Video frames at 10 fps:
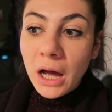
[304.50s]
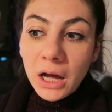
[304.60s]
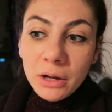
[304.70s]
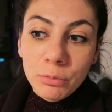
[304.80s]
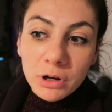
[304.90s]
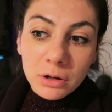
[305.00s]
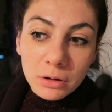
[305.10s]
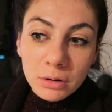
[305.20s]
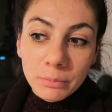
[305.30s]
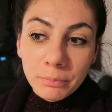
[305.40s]
I
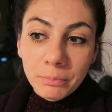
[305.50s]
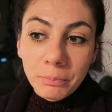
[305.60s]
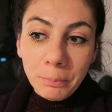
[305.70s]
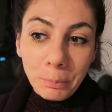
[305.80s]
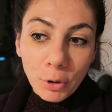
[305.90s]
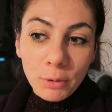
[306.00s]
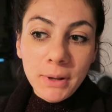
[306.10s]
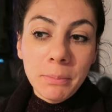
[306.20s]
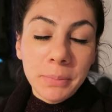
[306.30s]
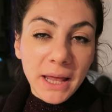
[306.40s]
will
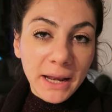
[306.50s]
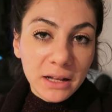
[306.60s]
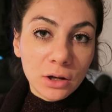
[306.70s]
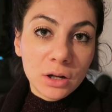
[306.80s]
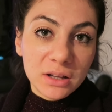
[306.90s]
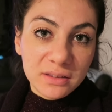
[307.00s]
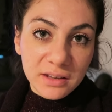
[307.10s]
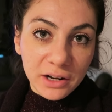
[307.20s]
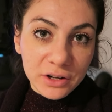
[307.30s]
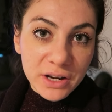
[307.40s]
probably plan it on a
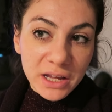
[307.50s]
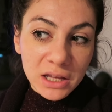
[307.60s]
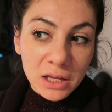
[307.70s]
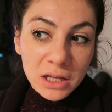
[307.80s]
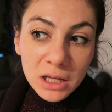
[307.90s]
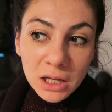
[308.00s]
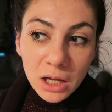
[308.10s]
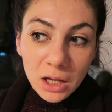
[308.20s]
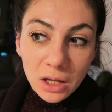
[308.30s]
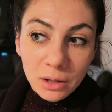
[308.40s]
Saturday,
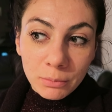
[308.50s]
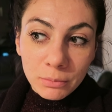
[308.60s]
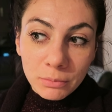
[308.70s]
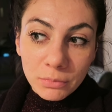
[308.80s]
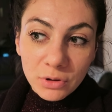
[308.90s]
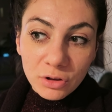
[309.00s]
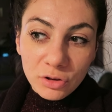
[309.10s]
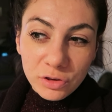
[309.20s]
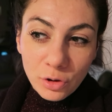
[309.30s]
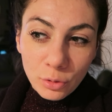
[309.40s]

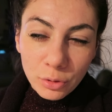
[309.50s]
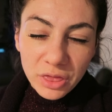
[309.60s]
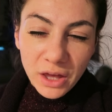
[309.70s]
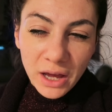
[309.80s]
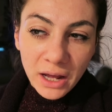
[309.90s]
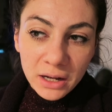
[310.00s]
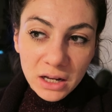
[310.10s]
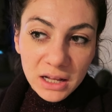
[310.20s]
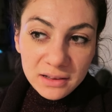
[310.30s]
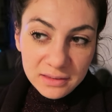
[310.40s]
so
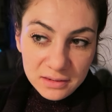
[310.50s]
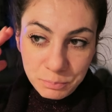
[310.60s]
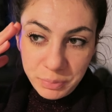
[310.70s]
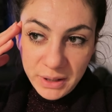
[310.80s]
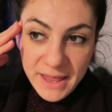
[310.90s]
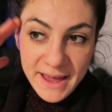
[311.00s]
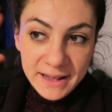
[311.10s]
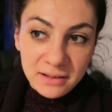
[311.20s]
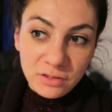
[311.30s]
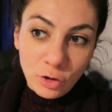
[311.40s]
that it's
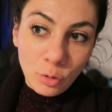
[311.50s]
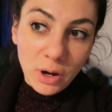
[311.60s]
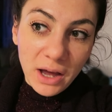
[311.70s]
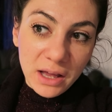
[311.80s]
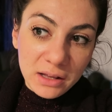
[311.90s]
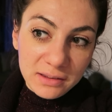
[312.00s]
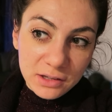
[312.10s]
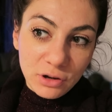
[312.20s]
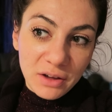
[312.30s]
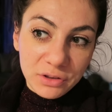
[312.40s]
planned. So I
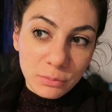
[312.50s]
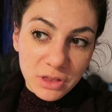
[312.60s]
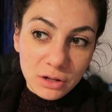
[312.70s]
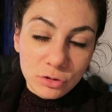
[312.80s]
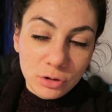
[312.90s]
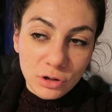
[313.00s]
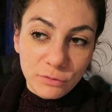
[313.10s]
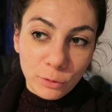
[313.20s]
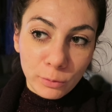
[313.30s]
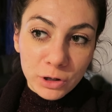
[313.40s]
still have something to look
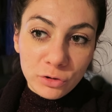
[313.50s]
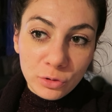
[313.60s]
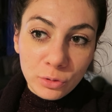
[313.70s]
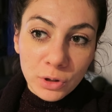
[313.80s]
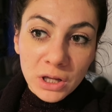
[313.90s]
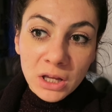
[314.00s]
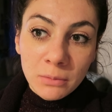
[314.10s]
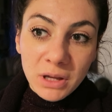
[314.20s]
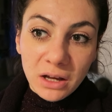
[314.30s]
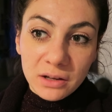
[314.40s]
forward to,
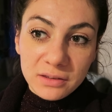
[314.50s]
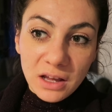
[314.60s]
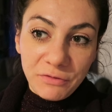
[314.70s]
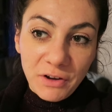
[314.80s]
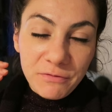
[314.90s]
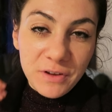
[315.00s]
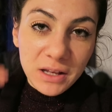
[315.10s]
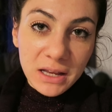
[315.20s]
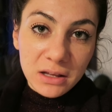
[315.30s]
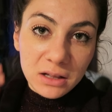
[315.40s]
because if I'm
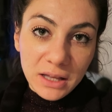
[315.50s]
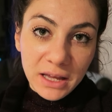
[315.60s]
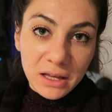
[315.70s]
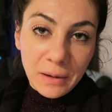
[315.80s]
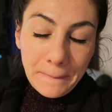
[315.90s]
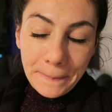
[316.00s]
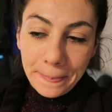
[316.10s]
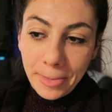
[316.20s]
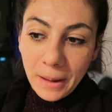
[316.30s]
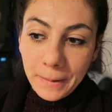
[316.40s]
feeling like,
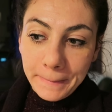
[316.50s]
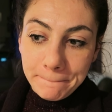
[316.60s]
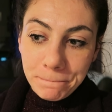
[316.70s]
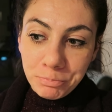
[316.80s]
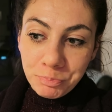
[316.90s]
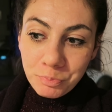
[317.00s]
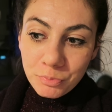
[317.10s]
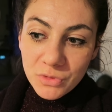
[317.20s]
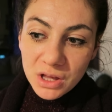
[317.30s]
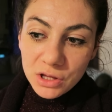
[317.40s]

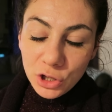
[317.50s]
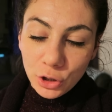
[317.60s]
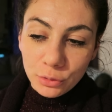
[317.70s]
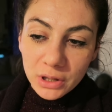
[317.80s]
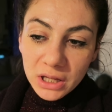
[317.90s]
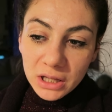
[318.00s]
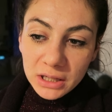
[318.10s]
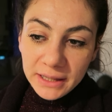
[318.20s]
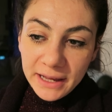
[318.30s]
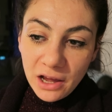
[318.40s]
you know,
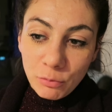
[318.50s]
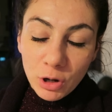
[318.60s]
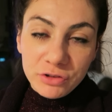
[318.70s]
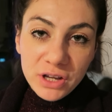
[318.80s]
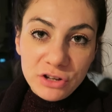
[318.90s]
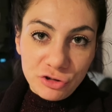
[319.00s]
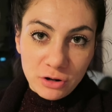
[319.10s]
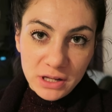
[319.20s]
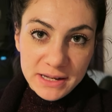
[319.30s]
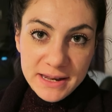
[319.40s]
like I want to eat
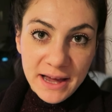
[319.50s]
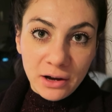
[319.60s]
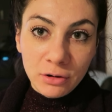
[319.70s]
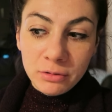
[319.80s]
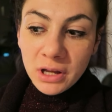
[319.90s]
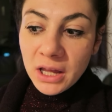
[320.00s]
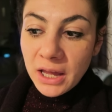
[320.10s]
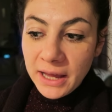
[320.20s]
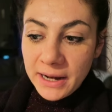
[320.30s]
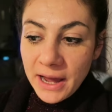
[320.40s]
chocolate now
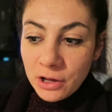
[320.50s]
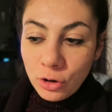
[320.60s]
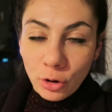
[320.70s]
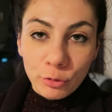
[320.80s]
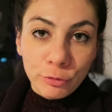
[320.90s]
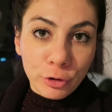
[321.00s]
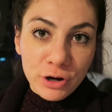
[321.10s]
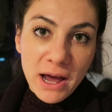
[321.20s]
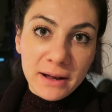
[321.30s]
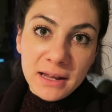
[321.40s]
and I go
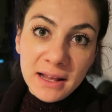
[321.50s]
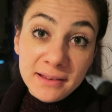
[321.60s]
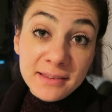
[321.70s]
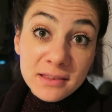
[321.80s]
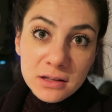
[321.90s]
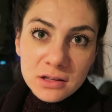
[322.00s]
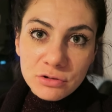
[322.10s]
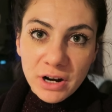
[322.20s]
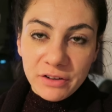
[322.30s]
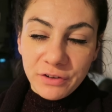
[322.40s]
for that instant
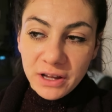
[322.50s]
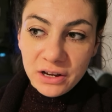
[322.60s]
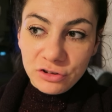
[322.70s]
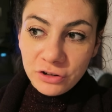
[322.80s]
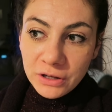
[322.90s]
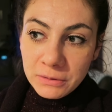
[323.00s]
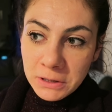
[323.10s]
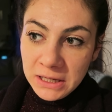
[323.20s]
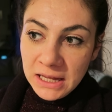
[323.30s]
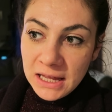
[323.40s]

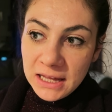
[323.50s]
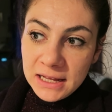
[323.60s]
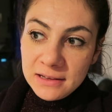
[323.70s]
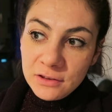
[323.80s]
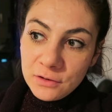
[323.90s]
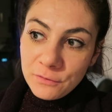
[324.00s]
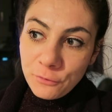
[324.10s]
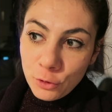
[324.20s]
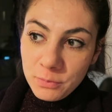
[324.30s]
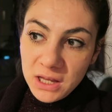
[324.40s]
gratification, it's,
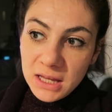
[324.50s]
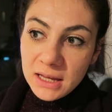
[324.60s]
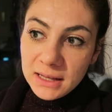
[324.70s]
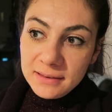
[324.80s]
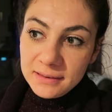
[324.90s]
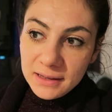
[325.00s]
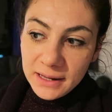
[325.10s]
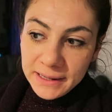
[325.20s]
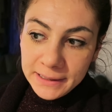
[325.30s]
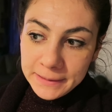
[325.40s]
for me, it's
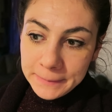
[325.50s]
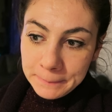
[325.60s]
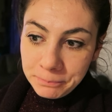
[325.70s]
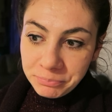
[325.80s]
like,